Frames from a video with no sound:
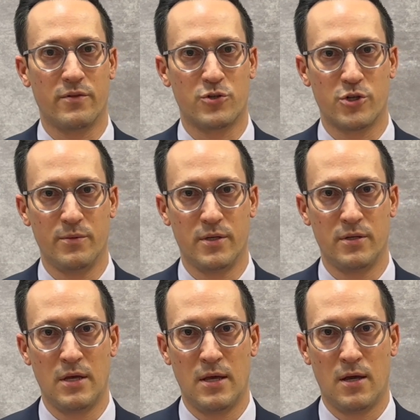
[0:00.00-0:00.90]
treatment,
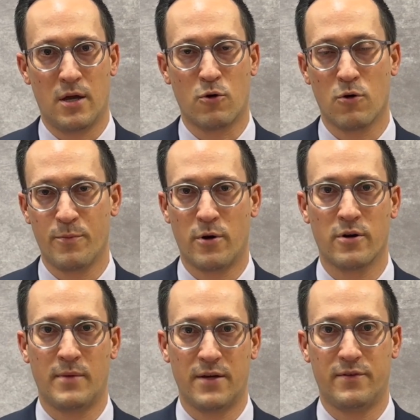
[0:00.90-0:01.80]
a core part of
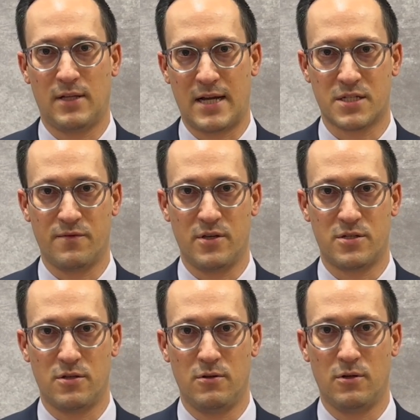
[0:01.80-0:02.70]
my philosophy is
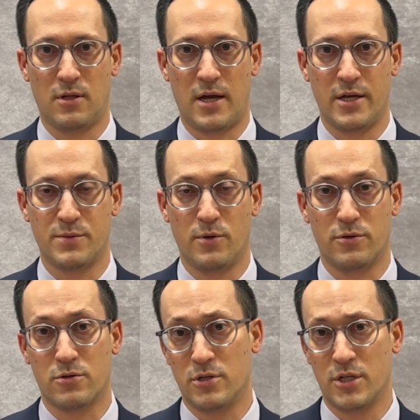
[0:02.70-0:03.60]
to utilize both
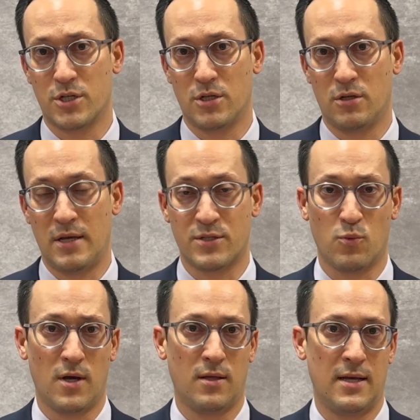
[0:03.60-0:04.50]
traditional as
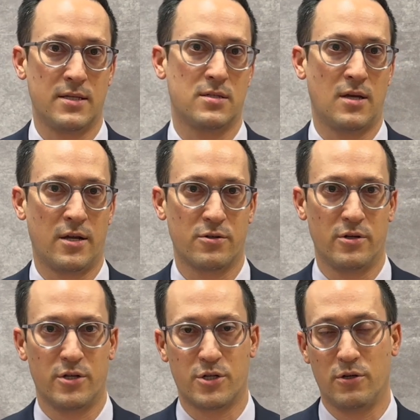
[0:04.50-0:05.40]
well as
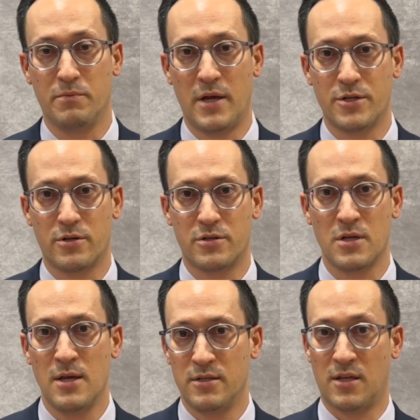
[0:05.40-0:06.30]
non-traditional measures
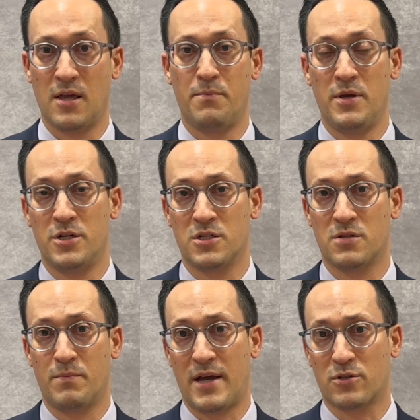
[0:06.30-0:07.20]
to get patients
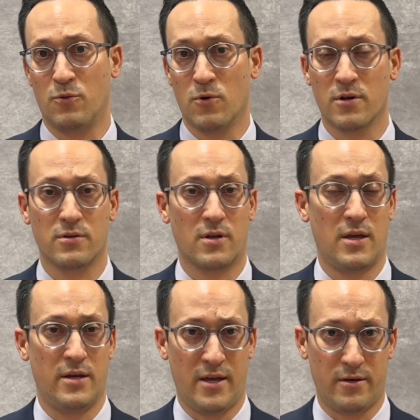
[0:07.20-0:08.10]
back to work
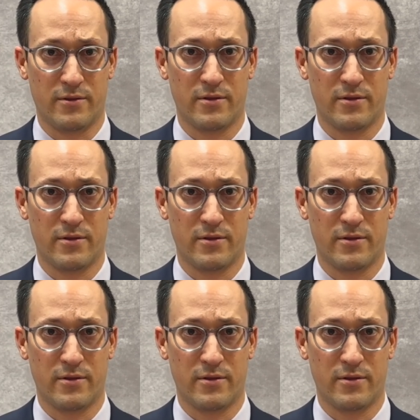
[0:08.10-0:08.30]
and health.